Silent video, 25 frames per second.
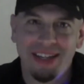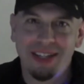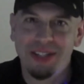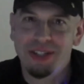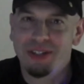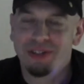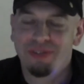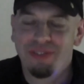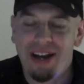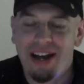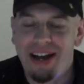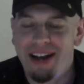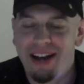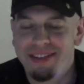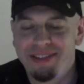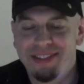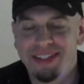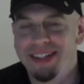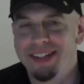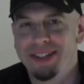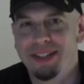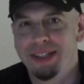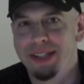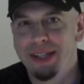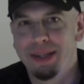He survives. He
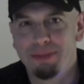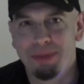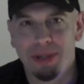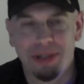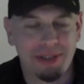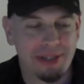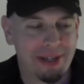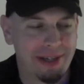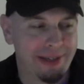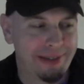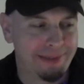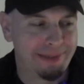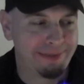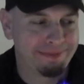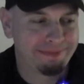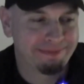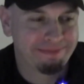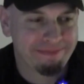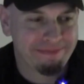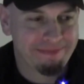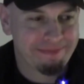doesn't get mutated.